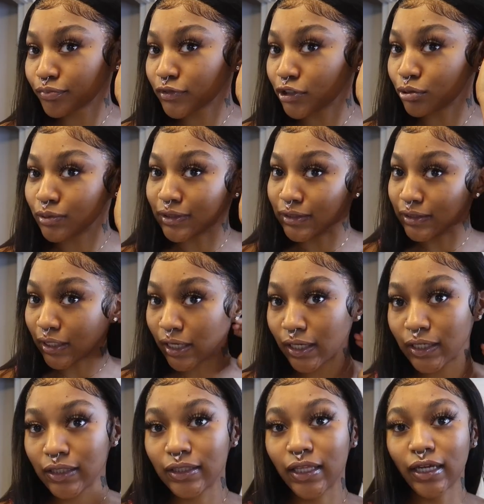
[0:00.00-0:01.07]
You
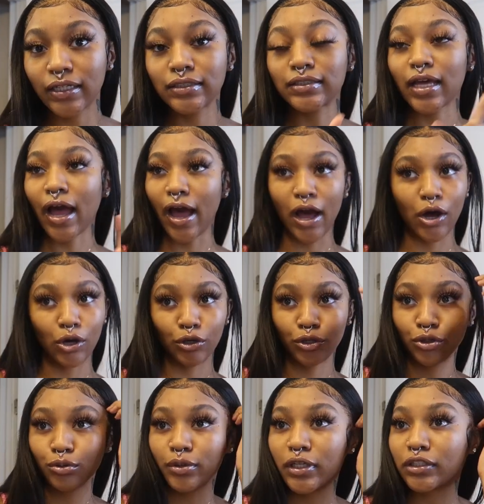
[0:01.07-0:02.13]
done. That is how
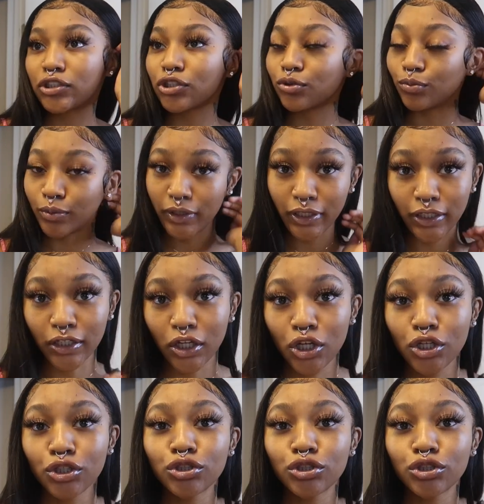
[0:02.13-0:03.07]
you get your wig